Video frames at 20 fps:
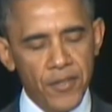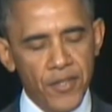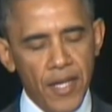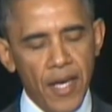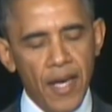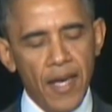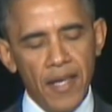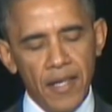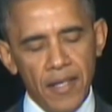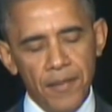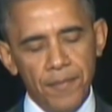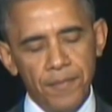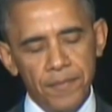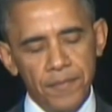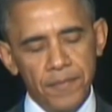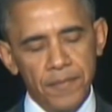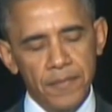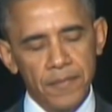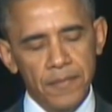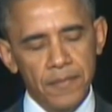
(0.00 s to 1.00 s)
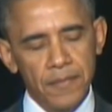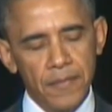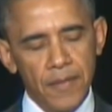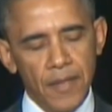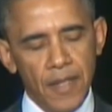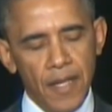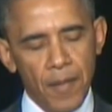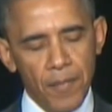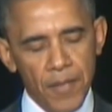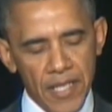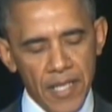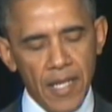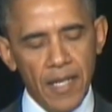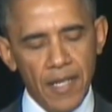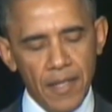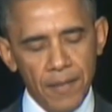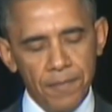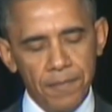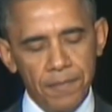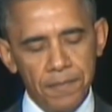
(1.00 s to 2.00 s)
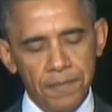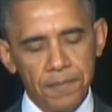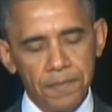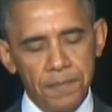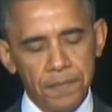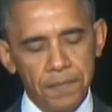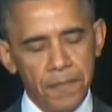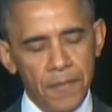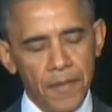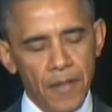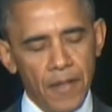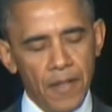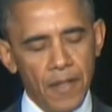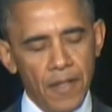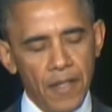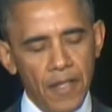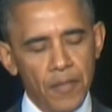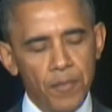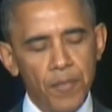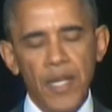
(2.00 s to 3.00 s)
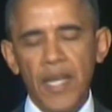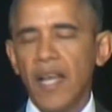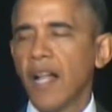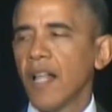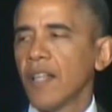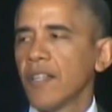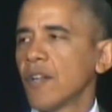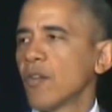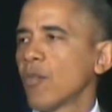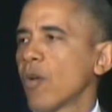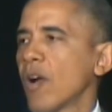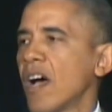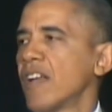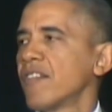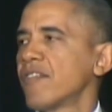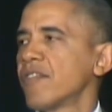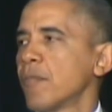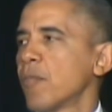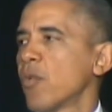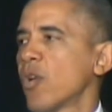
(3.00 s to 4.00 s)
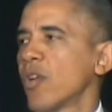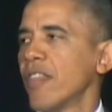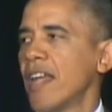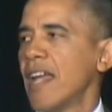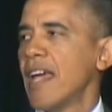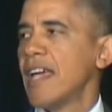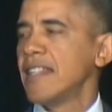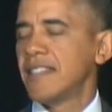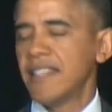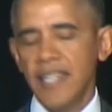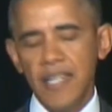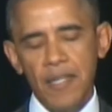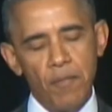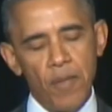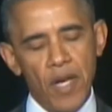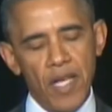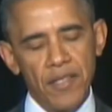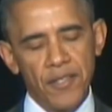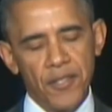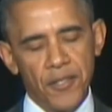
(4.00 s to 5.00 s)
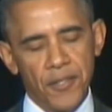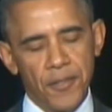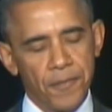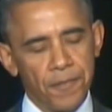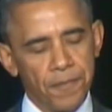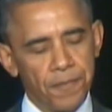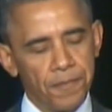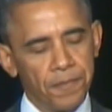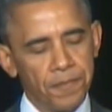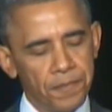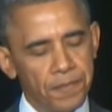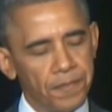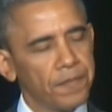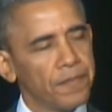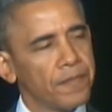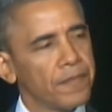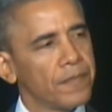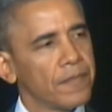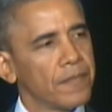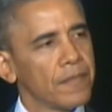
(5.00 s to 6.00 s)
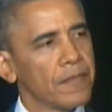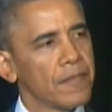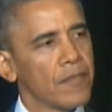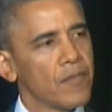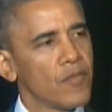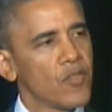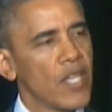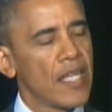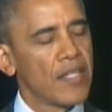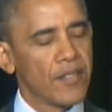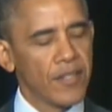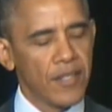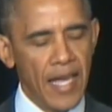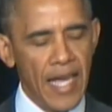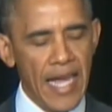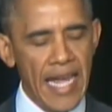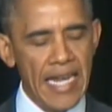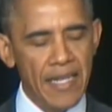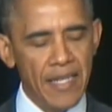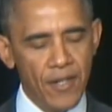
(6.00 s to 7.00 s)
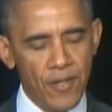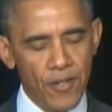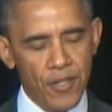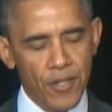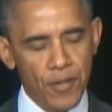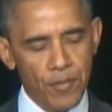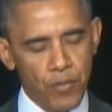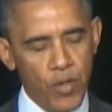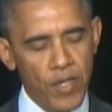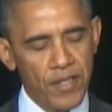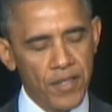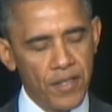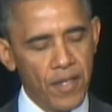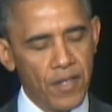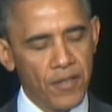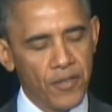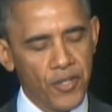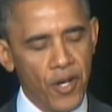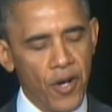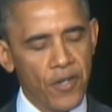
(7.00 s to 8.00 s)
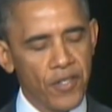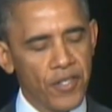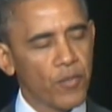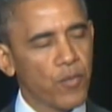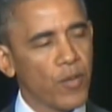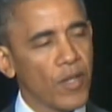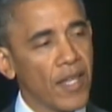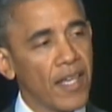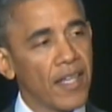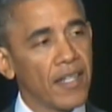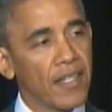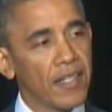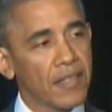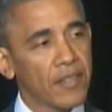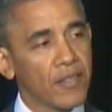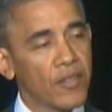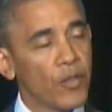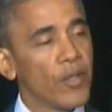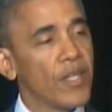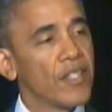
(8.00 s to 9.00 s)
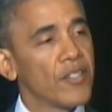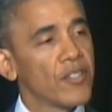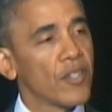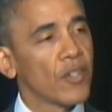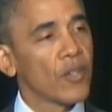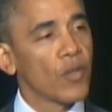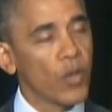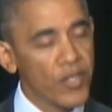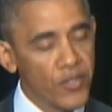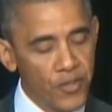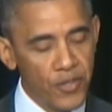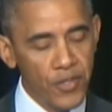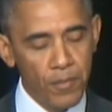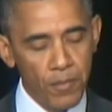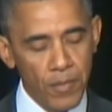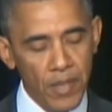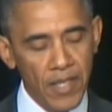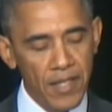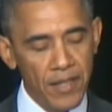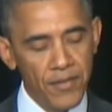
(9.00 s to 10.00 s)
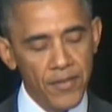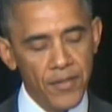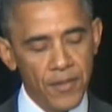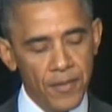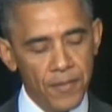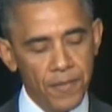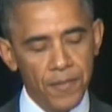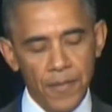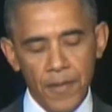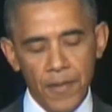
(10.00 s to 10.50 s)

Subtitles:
Saeed Abedini. He's been held in Iran for more than 18 months, sentenced to 8 years in prison on charges relating to his Christian beliefs.